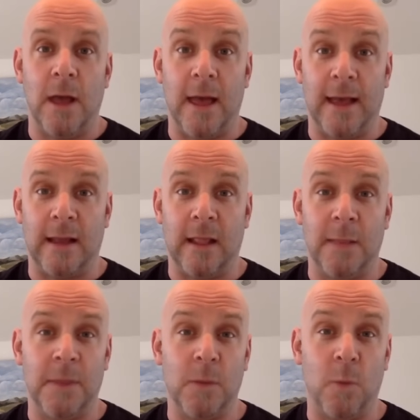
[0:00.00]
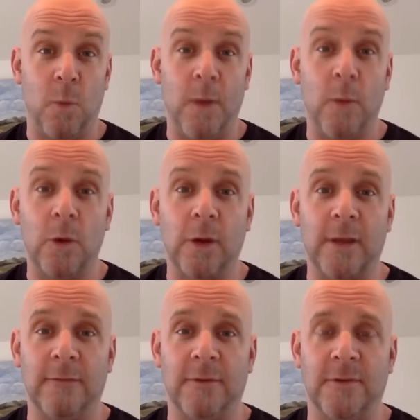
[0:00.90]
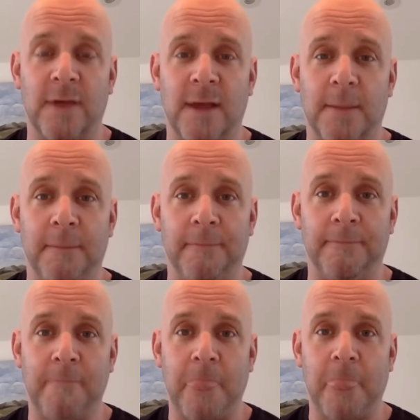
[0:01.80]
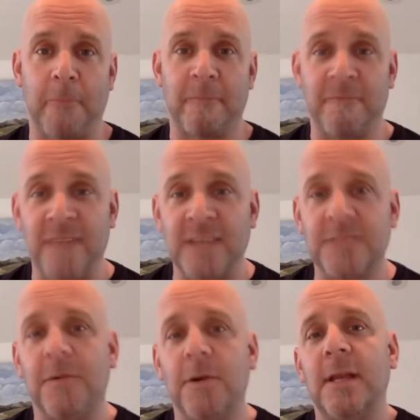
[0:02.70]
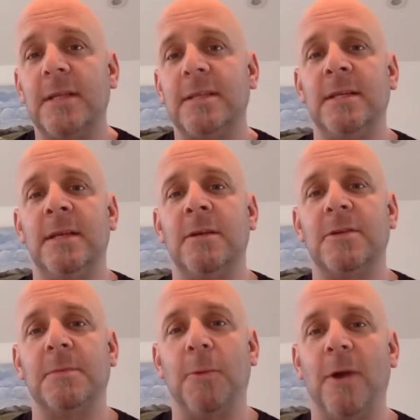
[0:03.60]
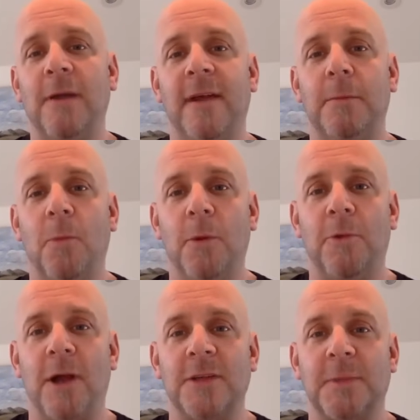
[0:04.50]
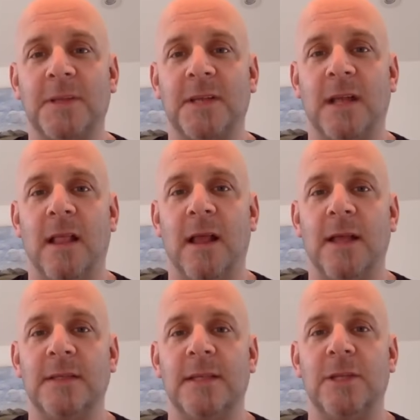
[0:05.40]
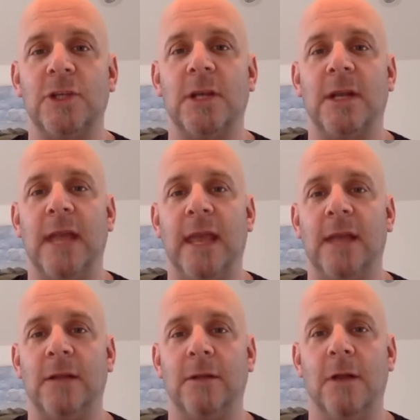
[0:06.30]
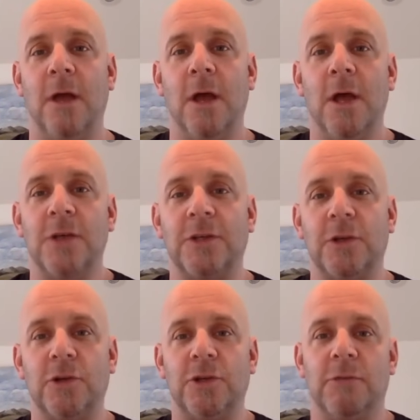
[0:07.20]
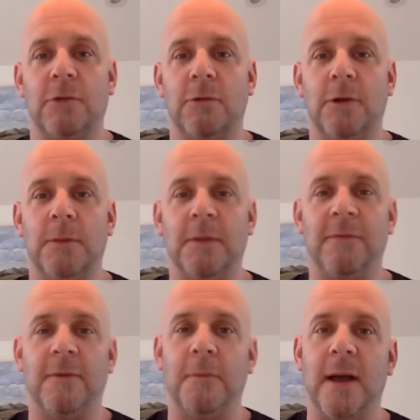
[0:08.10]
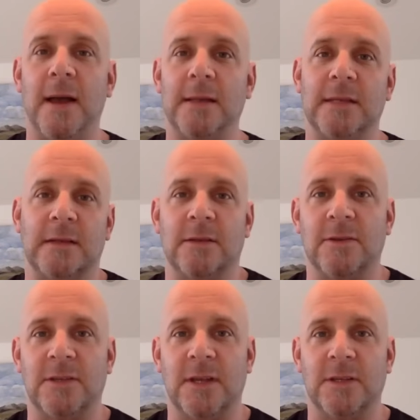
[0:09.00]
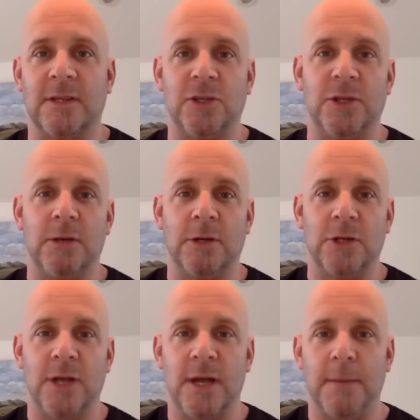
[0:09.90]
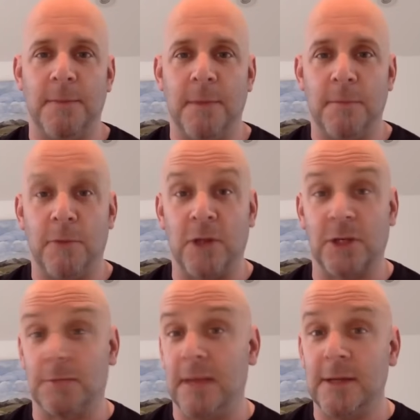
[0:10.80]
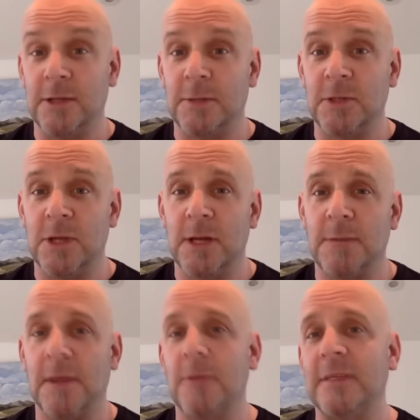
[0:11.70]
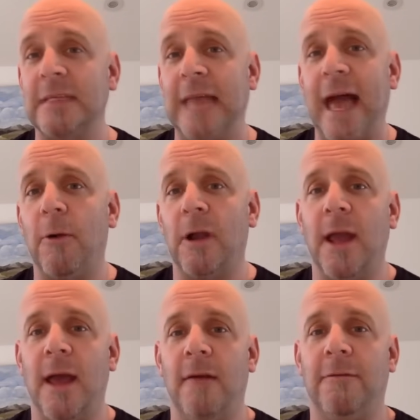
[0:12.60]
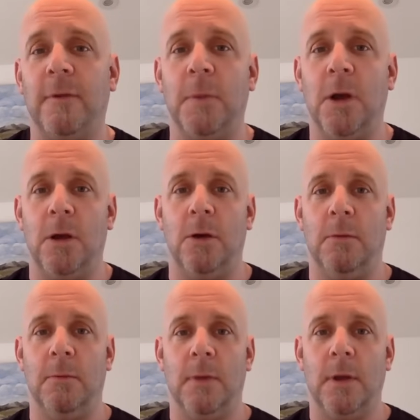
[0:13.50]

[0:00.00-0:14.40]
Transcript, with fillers: at Columbia while working full time. Fast forward 18 years, my wife had more prospects and clients than she could handle. So she recruited me from my technical sales engineering job, project management job that was an hour and a half from home.